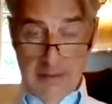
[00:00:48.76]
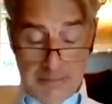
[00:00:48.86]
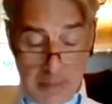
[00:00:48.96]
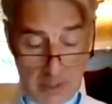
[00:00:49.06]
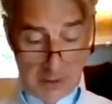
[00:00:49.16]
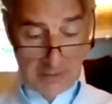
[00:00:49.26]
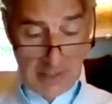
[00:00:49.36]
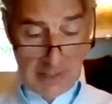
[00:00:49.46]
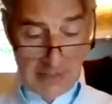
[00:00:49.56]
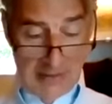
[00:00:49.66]

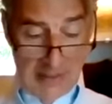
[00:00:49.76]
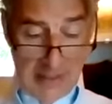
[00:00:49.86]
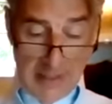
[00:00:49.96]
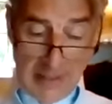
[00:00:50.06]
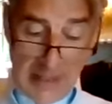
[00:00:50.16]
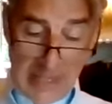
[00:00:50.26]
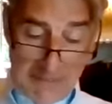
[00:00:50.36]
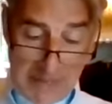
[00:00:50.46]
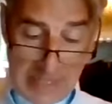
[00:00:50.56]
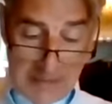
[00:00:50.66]
Parkeray, a
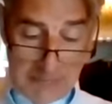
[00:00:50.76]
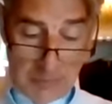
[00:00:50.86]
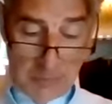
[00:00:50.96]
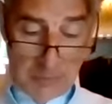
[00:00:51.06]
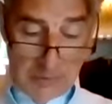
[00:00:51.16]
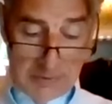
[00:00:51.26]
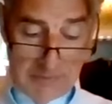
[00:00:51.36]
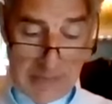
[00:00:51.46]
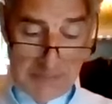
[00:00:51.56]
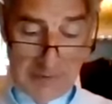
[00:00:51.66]
main board
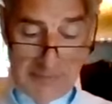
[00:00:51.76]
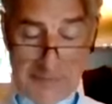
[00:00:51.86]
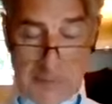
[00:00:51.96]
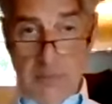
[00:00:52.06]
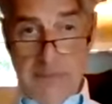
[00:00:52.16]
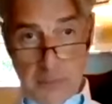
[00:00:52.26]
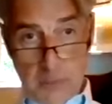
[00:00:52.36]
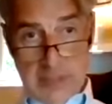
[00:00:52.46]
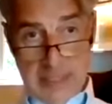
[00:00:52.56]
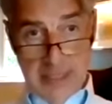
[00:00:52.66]
member for
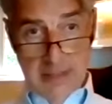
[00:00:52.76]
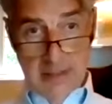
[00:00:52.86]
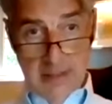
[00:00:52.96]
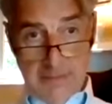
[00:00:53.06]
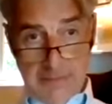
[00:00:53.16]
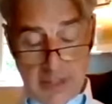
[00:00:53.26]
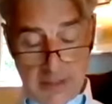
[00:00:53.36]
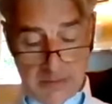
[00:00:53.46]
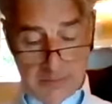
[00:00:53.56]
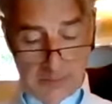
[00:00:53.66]
14 of
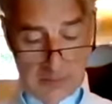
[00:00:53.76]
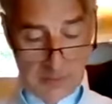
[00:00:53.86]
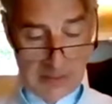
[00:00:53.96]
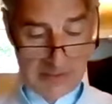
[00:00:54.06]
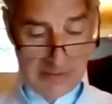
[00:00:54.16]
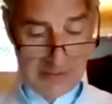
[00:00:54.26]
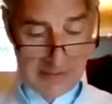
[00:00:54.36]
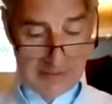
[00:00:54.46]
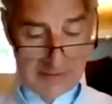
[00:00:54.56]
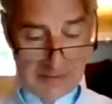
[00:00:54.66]
those 20
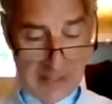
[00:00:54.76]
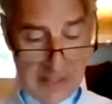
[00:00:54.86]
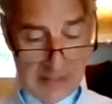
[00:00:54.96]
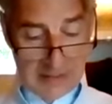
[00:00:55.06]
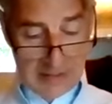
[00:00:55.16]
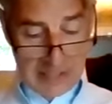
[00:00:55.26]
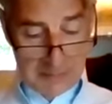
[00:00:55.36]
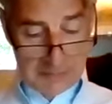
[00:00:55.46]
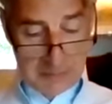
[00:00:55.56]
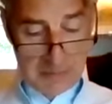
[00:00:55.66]
years. Clare
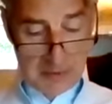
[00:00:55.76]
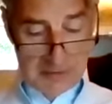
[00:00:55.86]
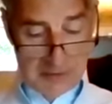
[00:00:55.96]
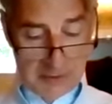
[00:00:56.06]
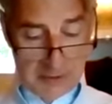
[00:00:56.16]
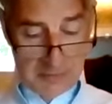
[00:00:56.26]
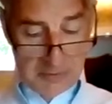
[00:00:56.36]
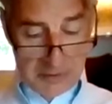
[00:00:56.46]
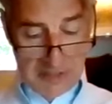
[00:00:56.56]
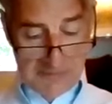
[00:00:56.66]
was promoted to
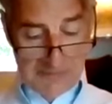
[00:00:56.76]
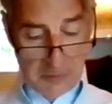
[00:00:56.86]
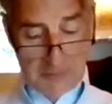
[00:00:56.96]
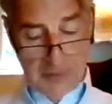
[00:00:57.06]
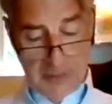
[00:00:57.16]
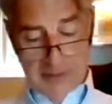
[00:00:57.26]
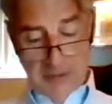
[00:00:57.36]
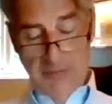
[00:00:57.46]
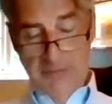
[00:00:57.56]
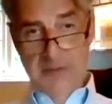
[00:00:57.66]
Chief Operating
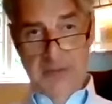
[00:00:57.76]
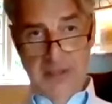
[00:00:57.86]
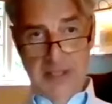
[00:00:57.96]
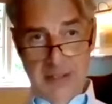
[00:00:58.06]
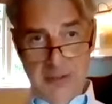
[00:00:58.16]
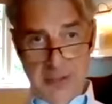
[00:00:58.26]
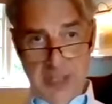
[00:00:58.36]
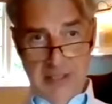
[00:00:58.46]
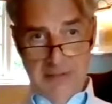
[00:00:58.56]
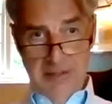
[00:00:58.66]
Officer in
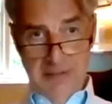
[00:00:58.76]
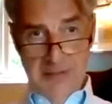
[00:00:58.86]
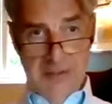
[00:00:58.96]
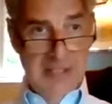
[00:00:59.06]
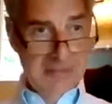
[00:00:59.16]
January this year.